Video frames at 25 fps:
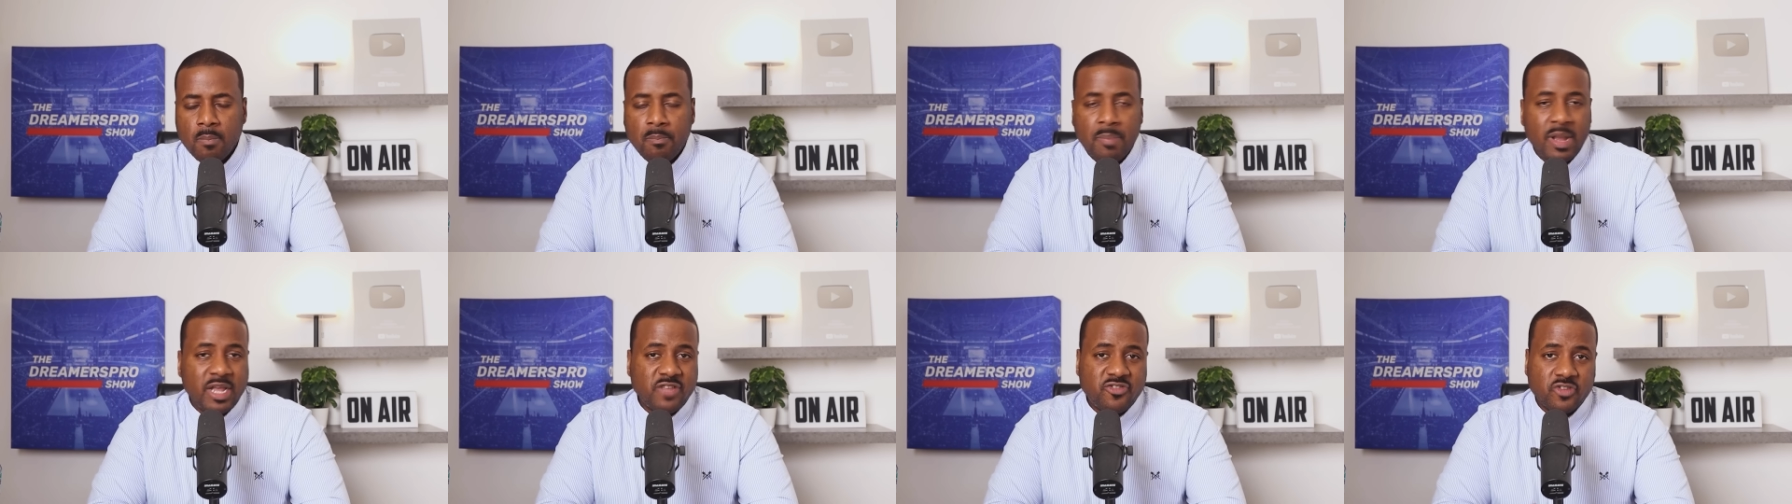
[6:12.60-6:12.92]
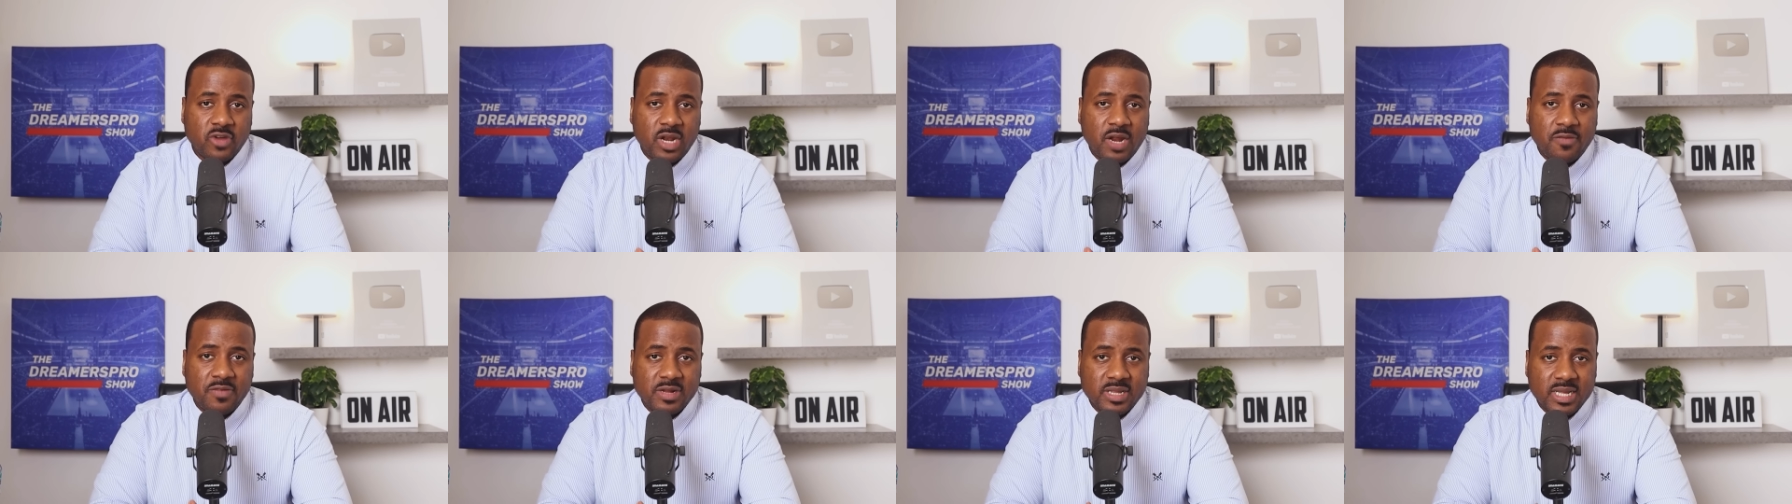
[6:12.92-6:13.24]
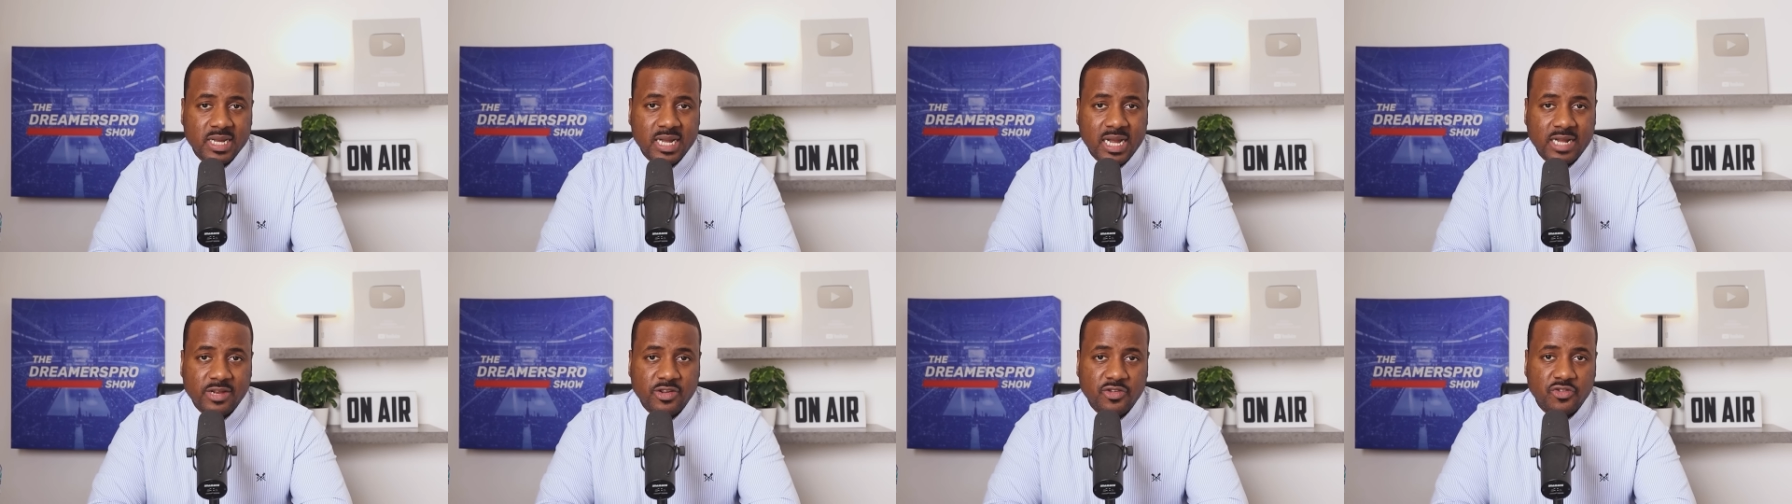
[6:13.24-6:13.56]
Based on
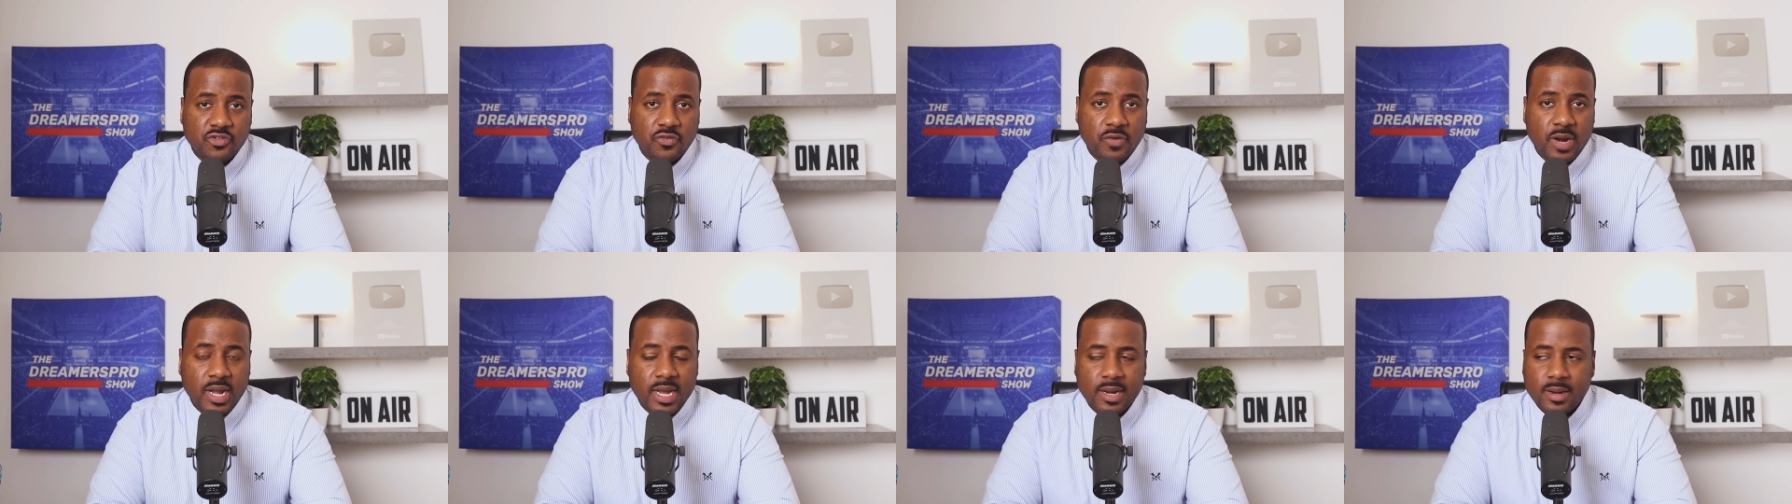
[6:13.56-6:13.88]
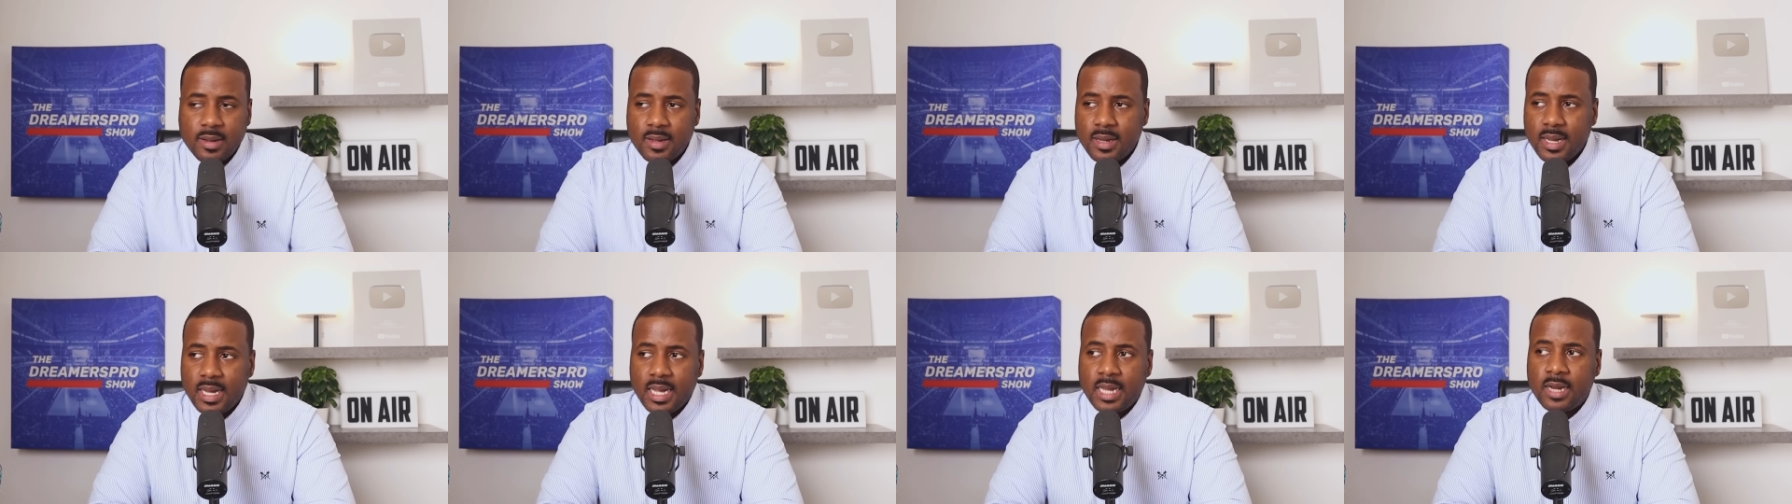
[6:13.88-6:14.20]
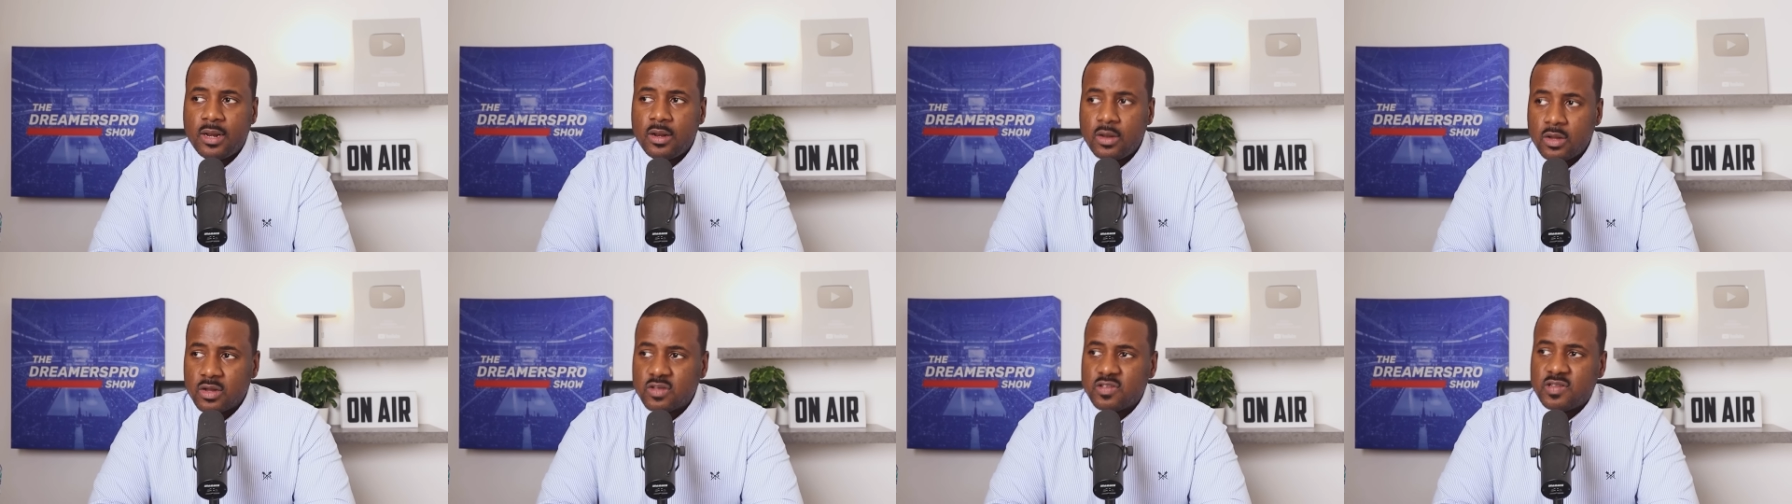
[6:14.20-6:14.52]
everything I just read,
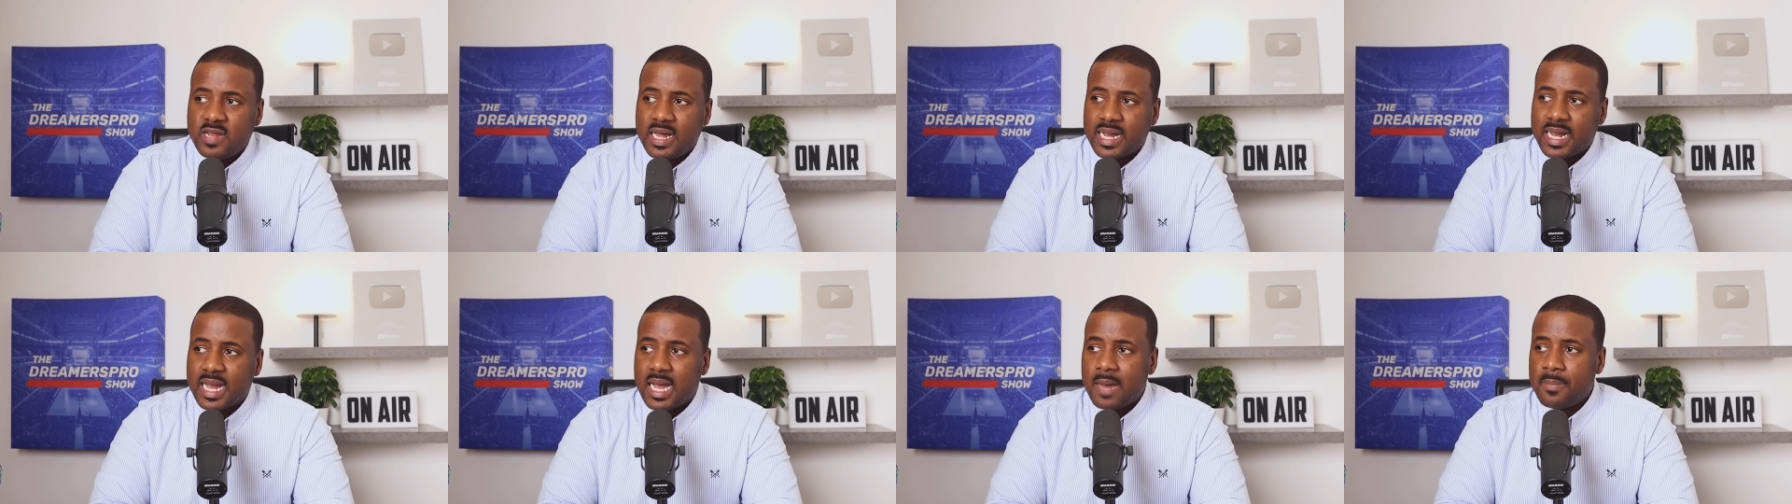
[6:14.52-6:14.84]
it looks like